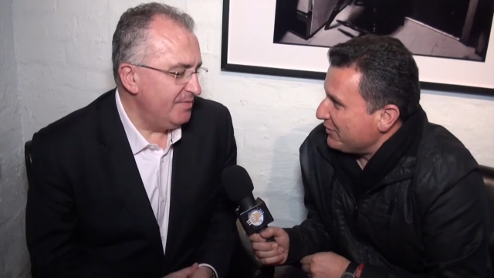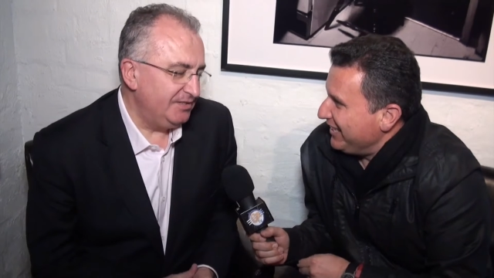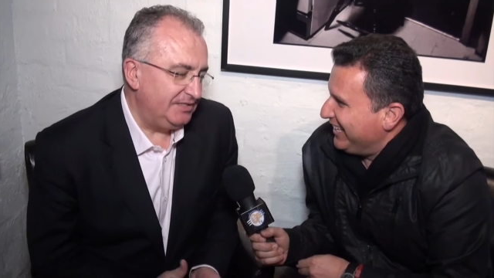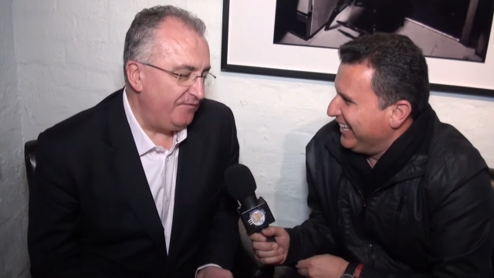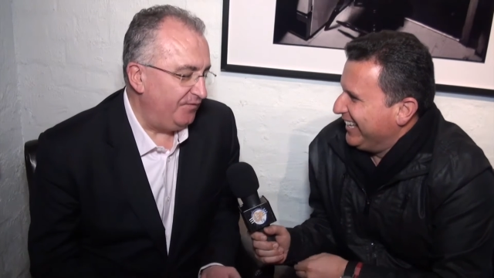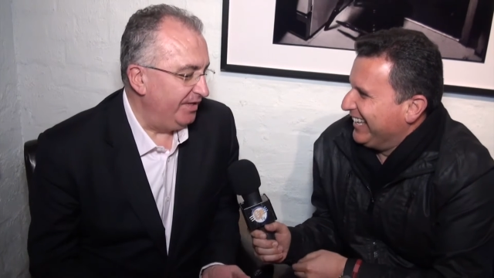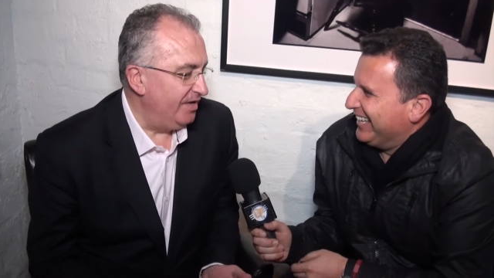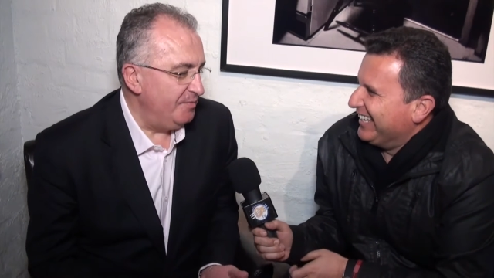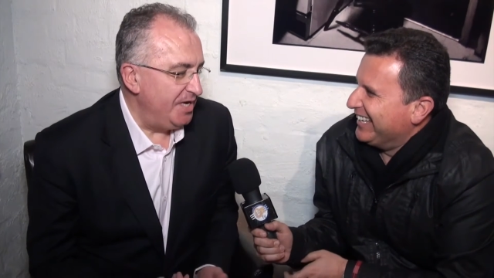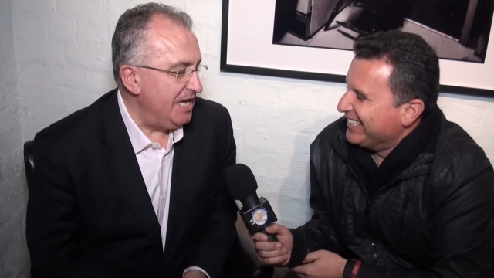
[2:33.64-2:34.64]
Speaker 1: Most definitely.
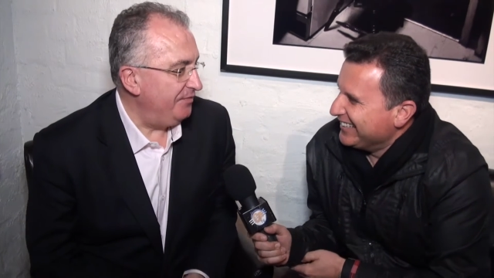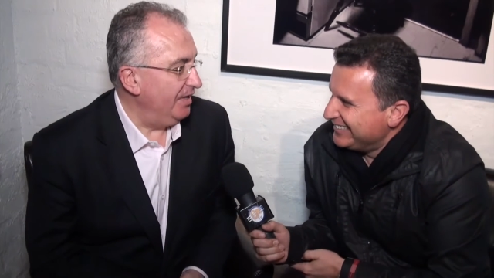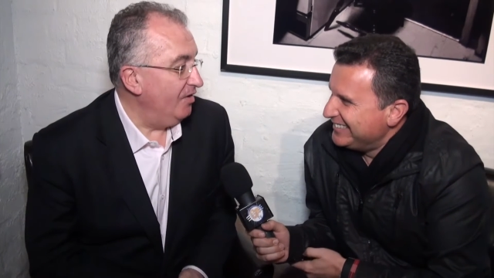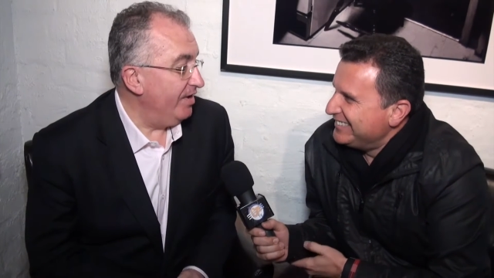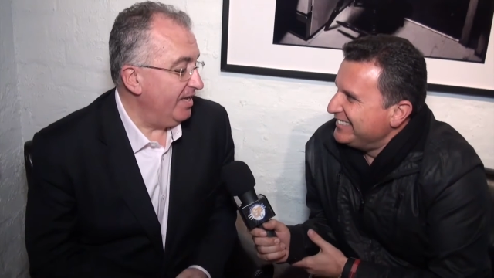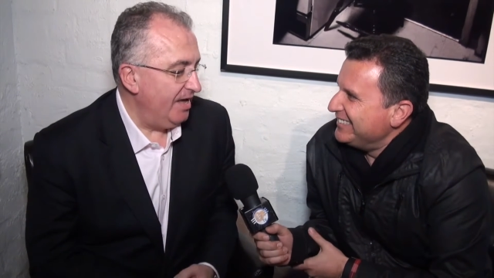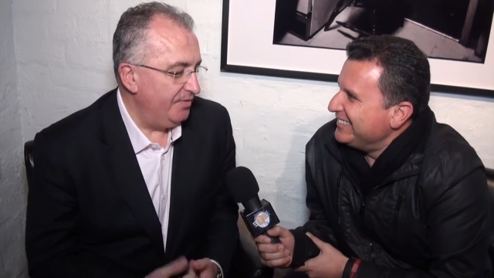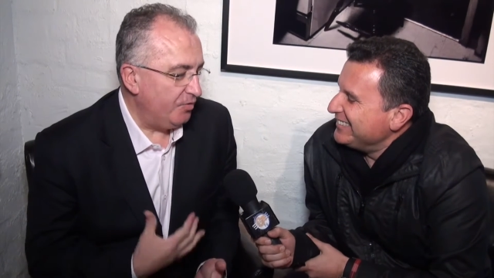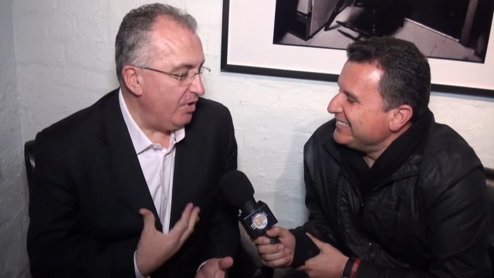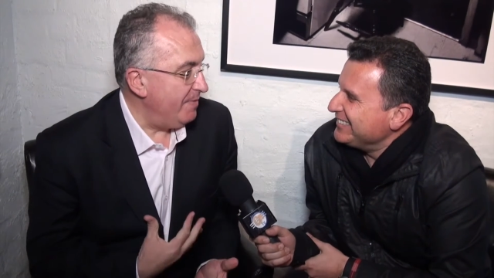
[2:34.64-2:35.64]
I mean, nothing like uh,
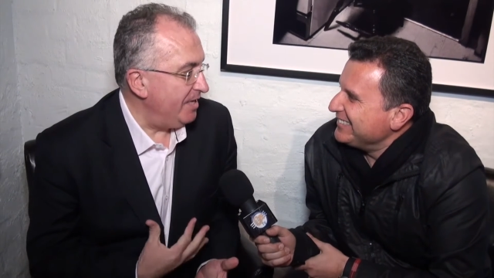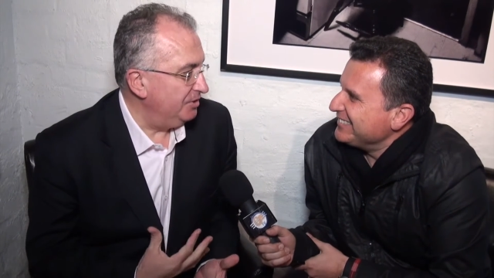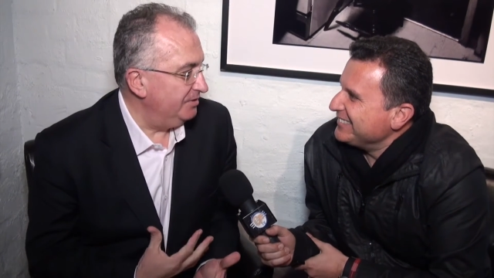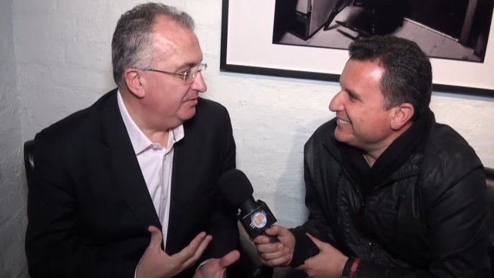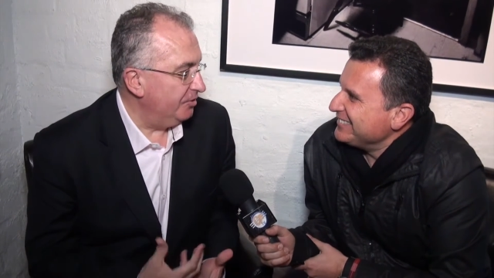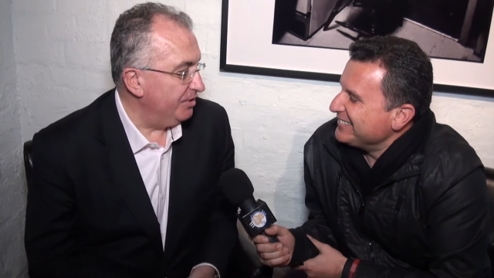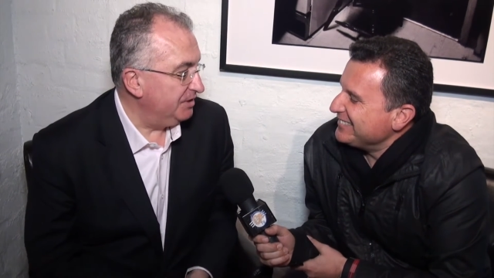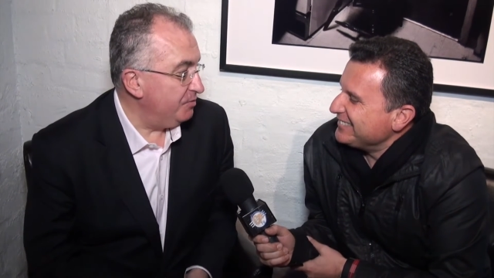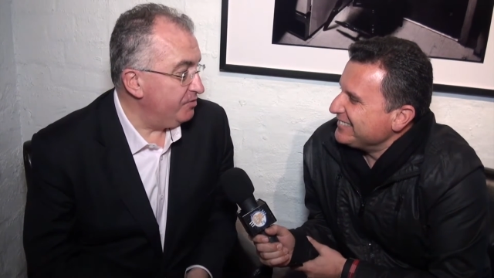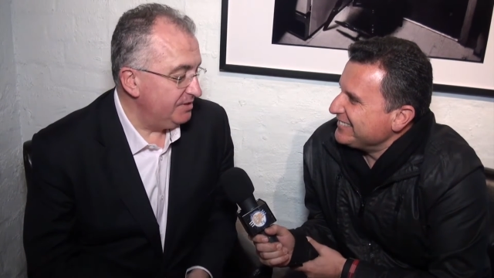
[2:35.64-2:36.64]
the Greek passion, the Greek
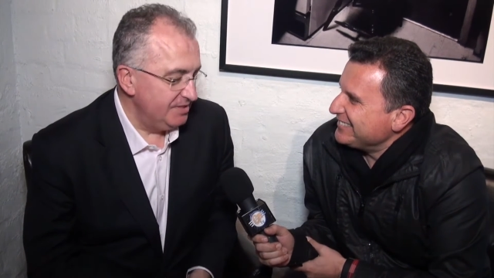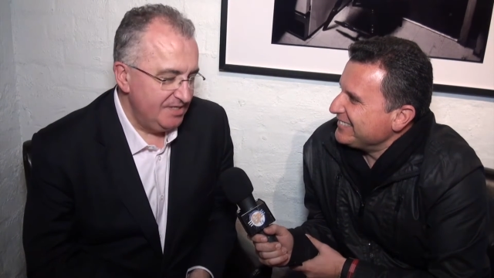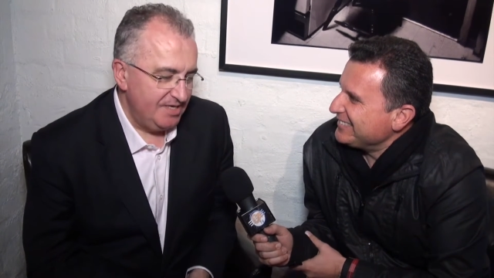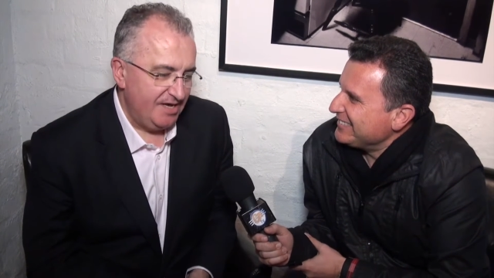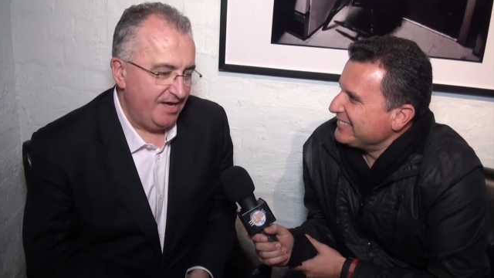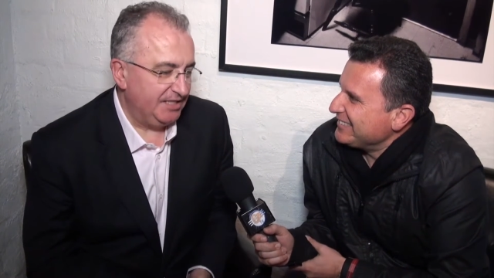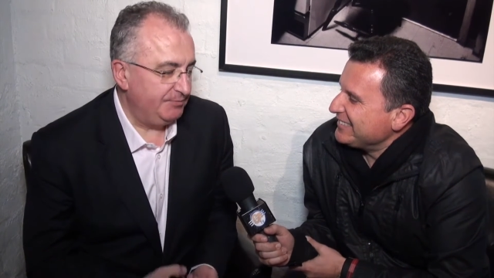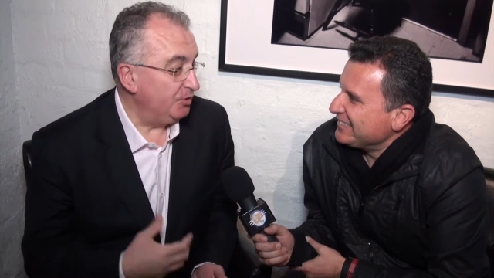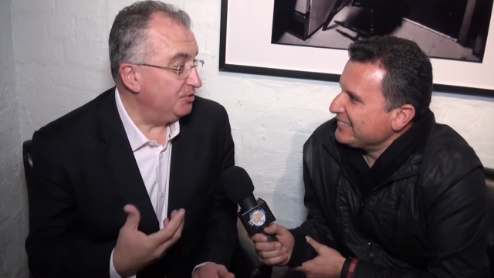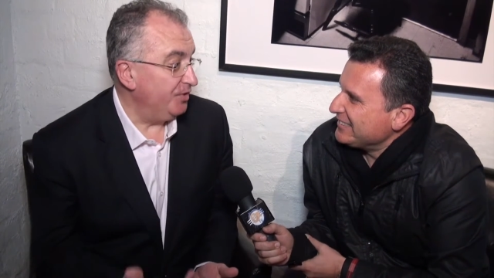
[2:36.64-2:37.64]
spirit, uh,
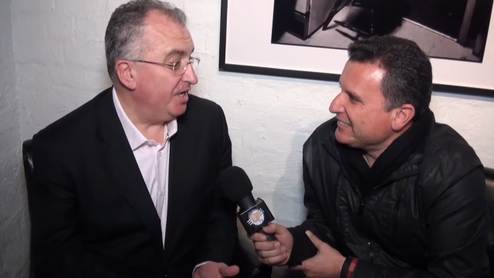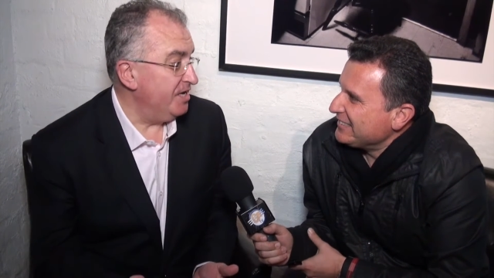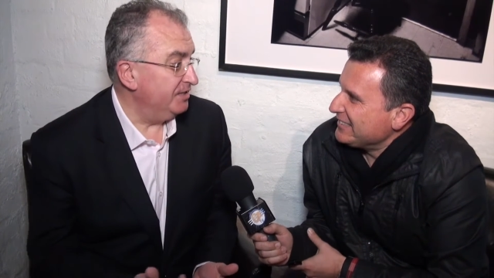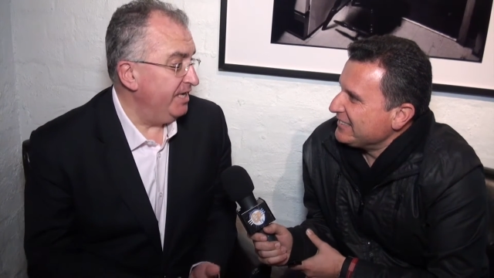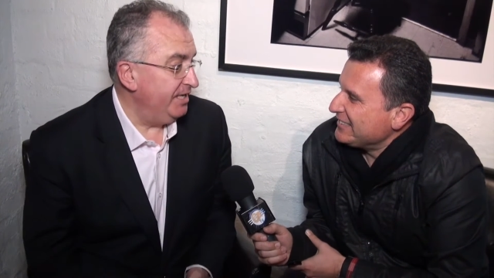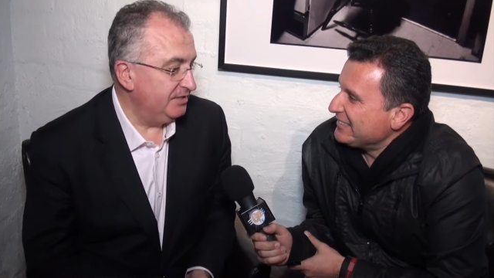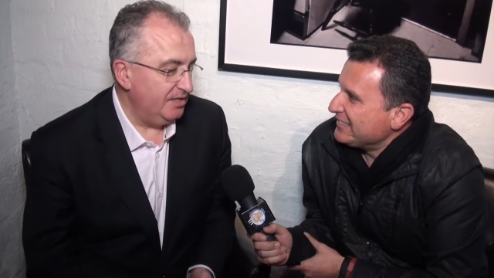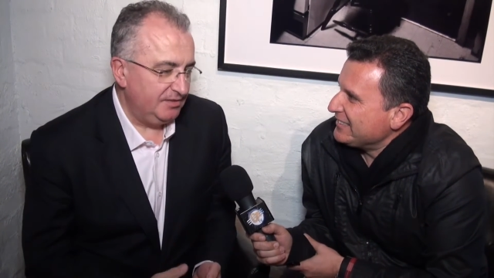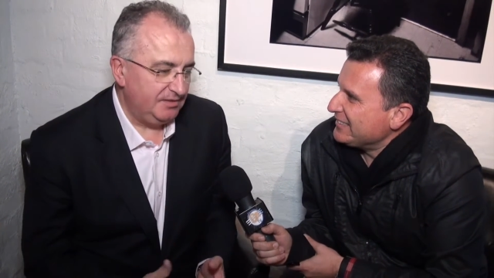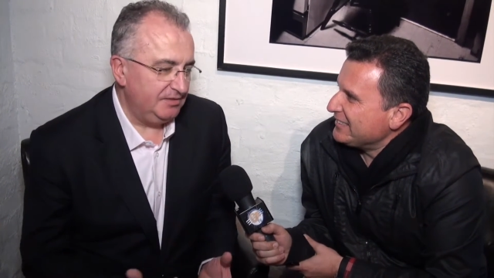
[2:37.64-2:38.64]
sponsoring a young
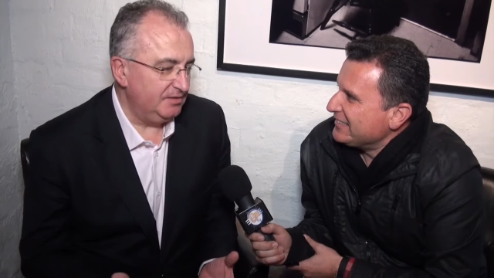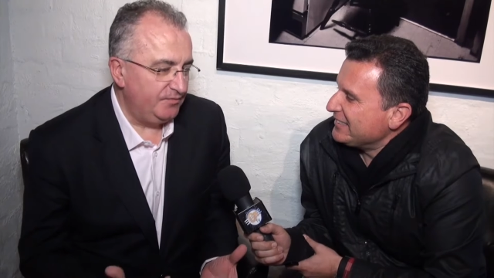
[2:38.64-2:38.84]
dancer to